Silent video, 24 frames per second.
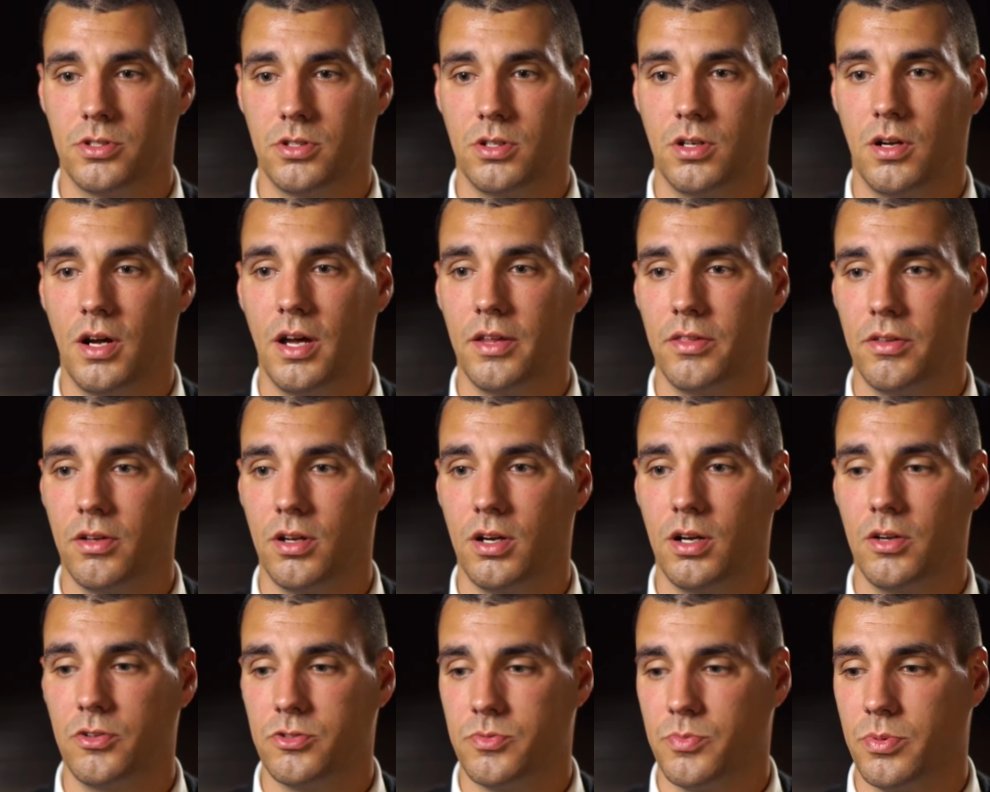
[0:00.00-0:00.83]
I thought
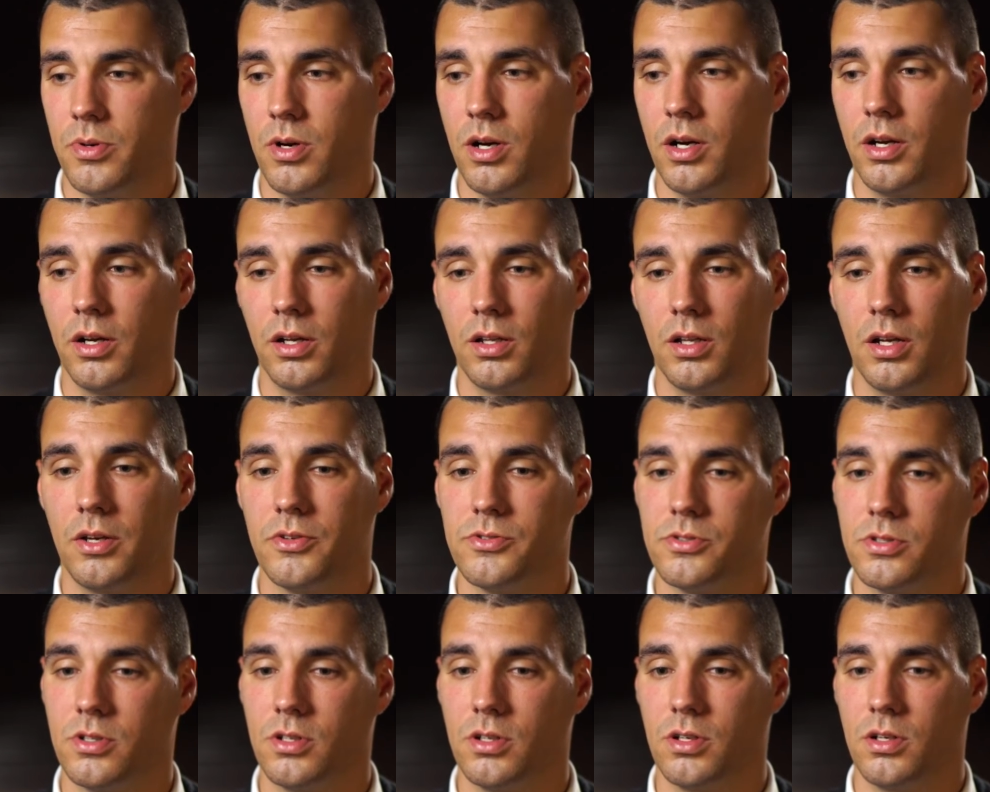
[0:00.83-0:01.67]
I was praying and that
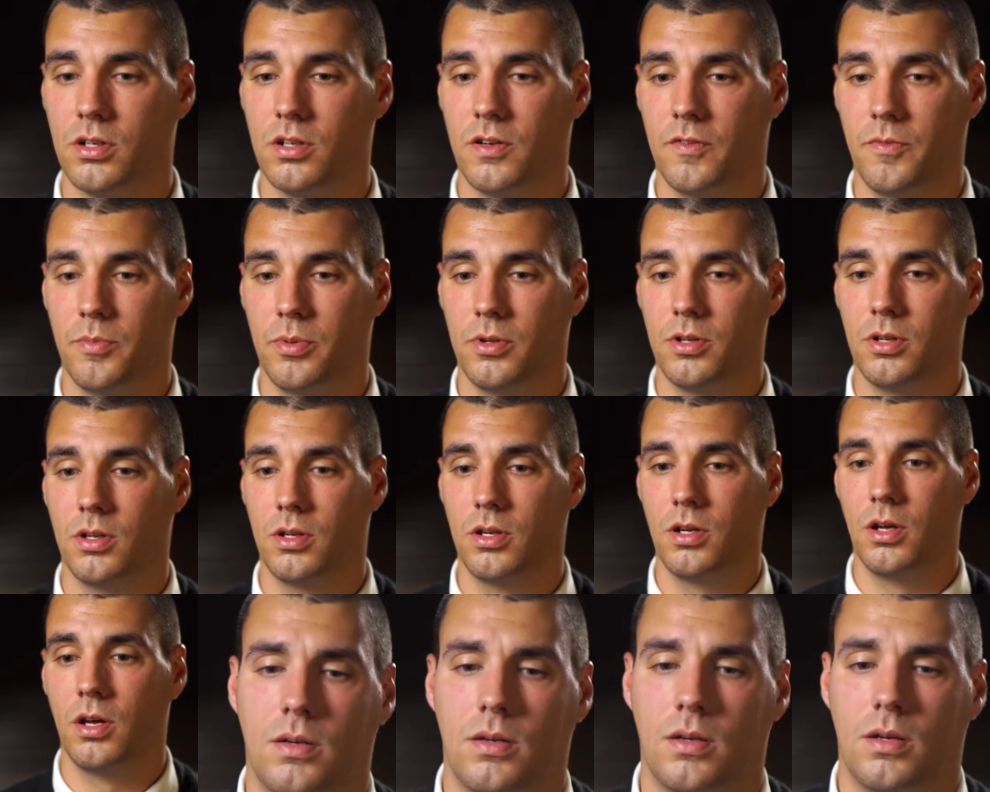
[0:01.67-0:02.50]
was good enough, but
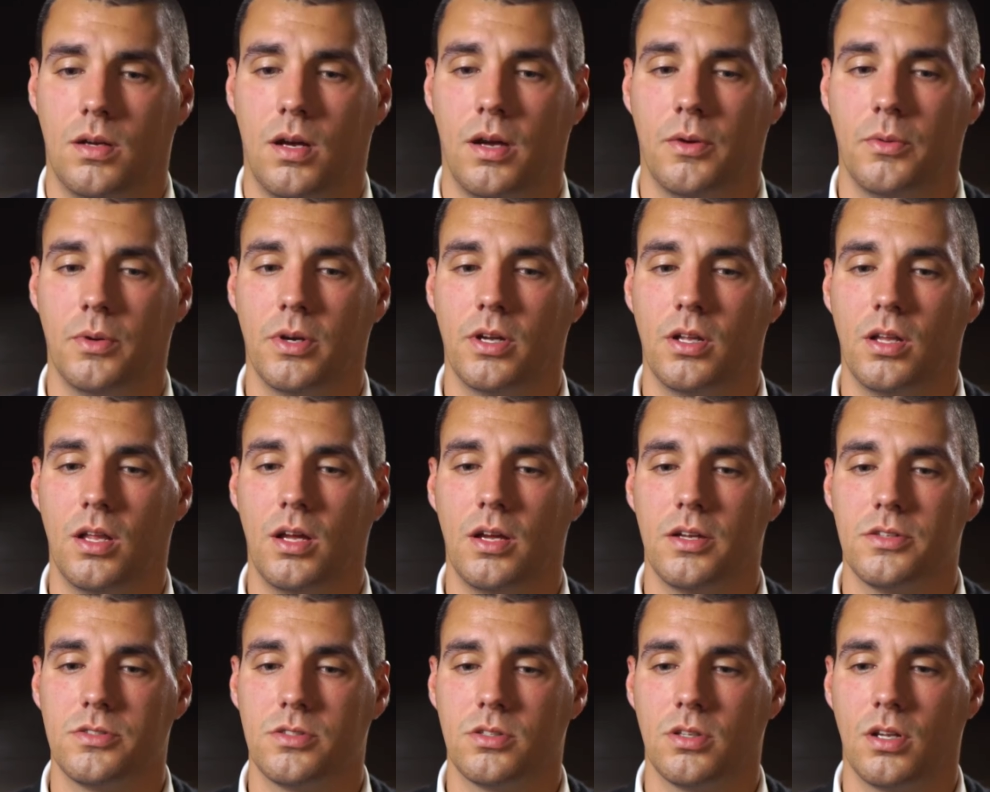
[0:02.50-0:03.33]
I
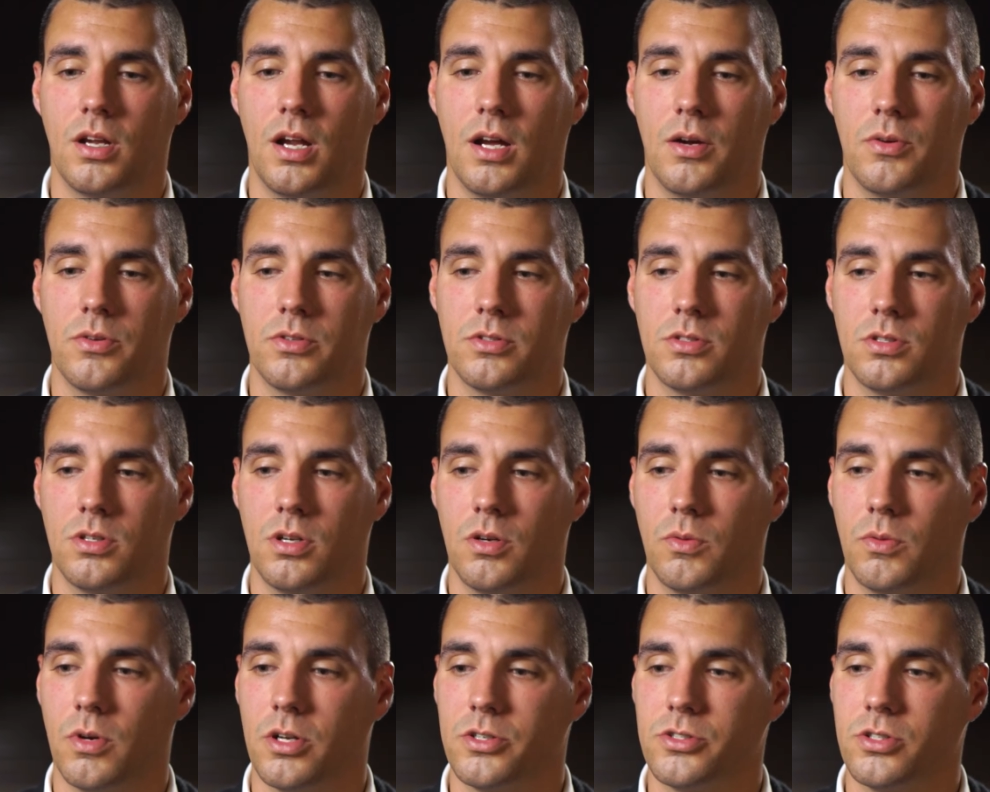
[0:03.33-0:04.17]
realized that I was,
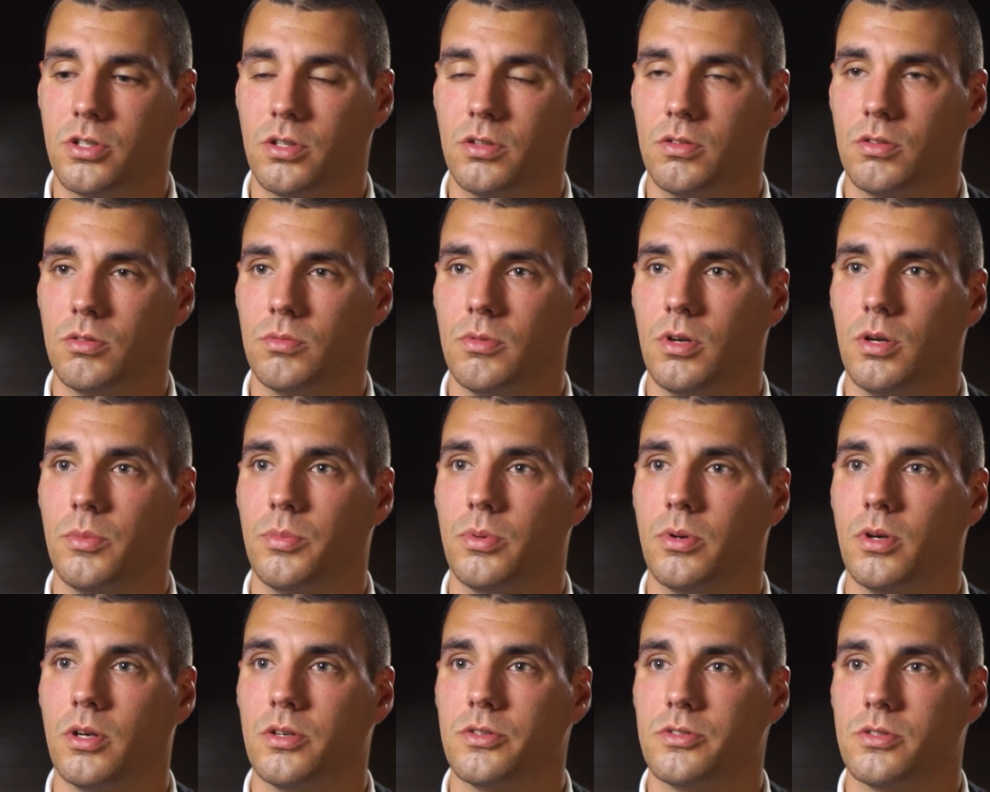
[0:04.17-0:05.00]
rushing through my
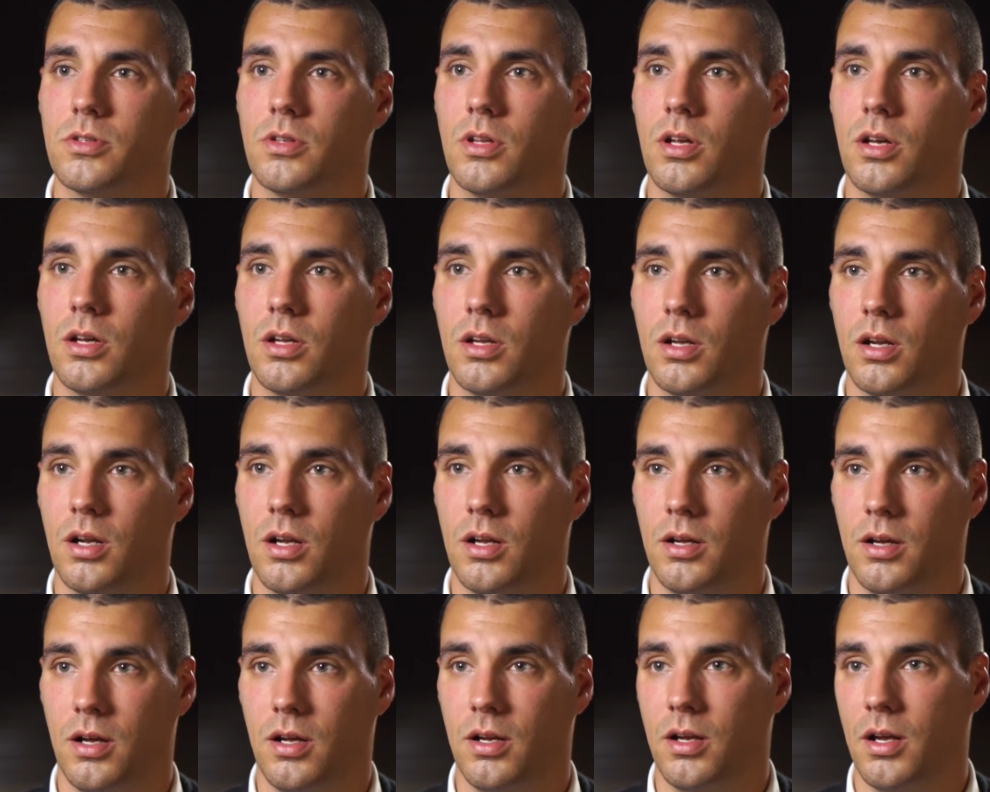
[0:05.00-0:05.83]
prayers a lot,
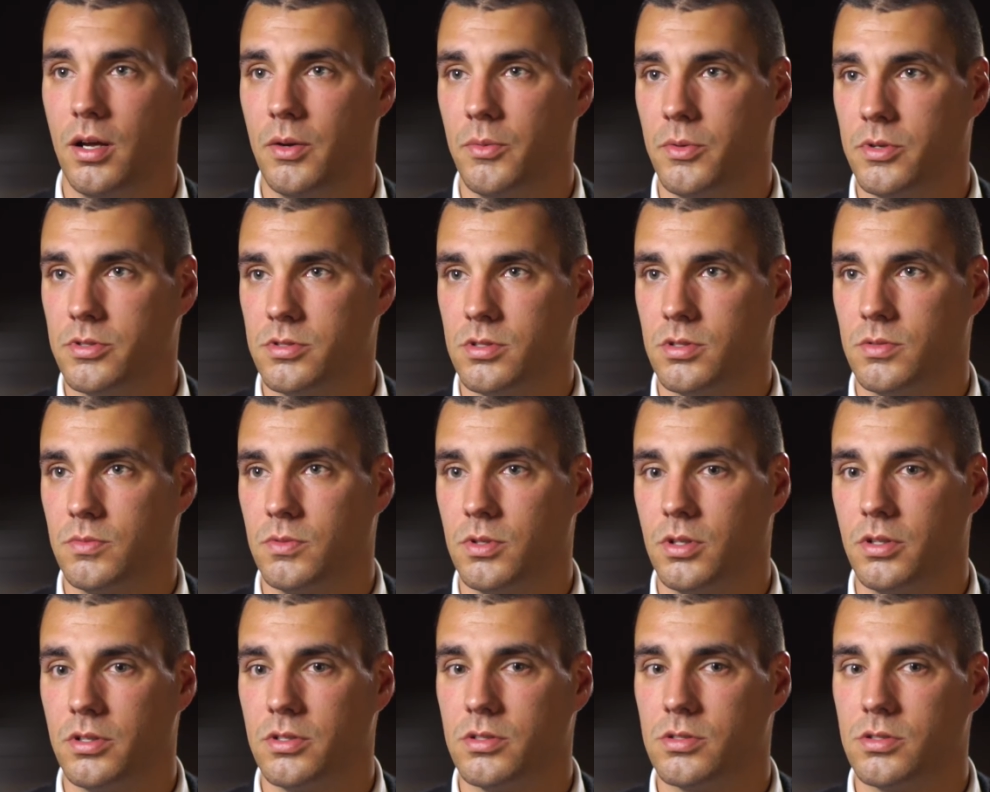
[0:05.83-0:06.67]
and I wasn't
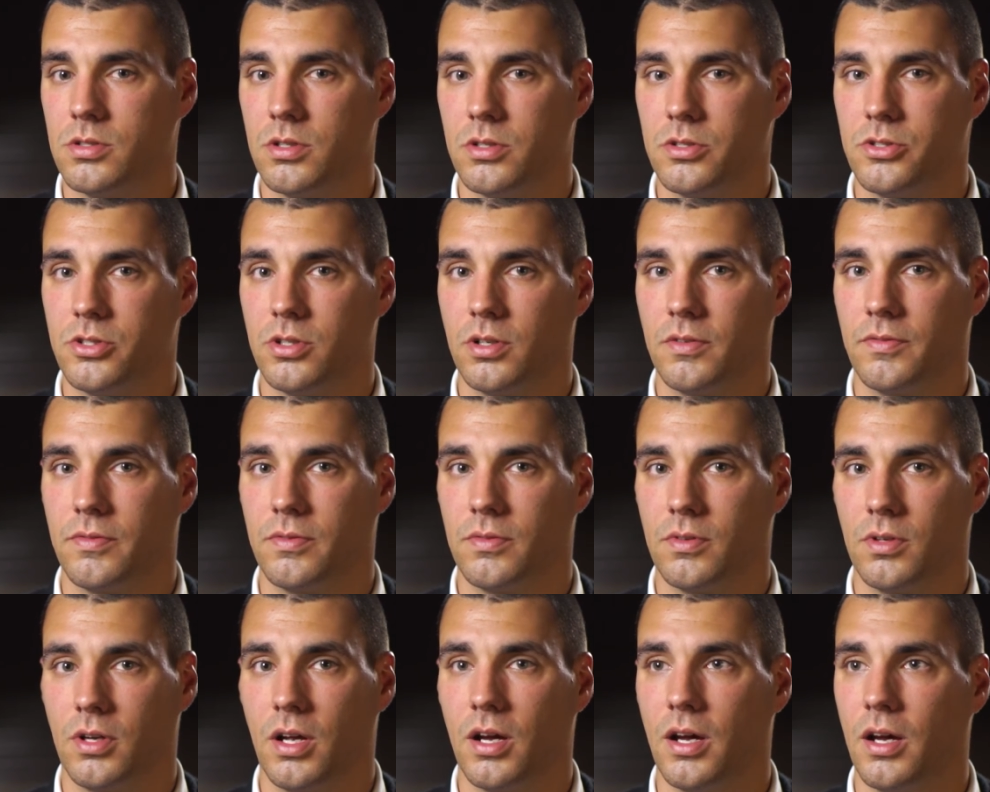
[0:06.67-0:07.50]
really searching
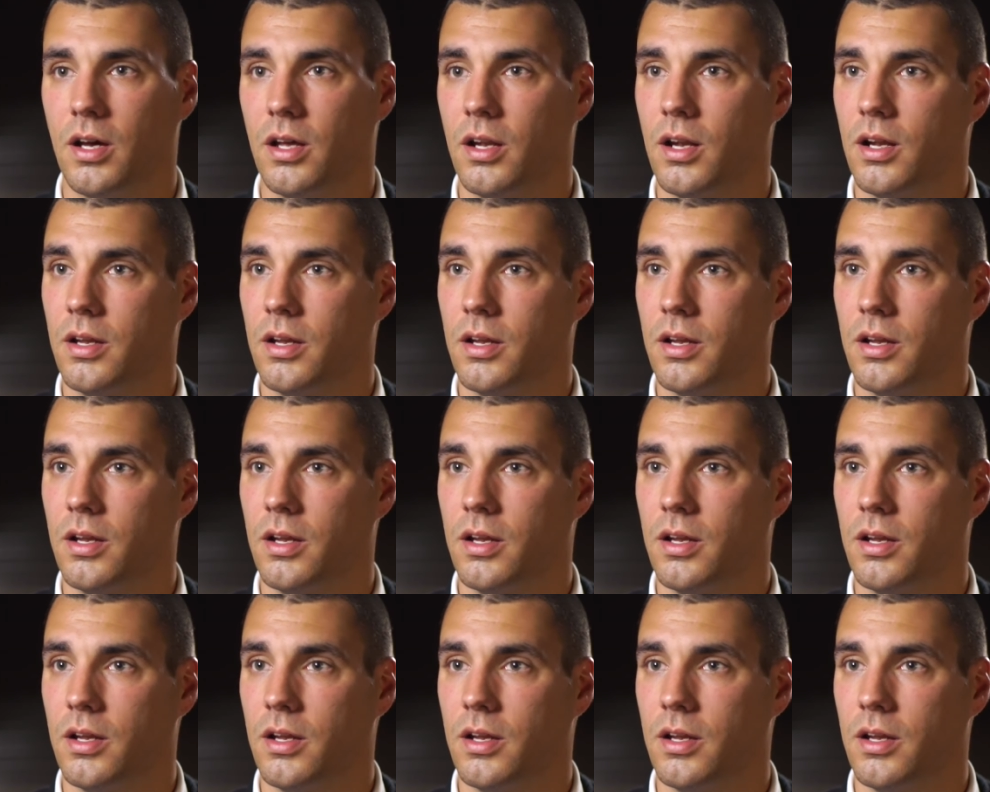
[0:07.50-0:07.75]
for God.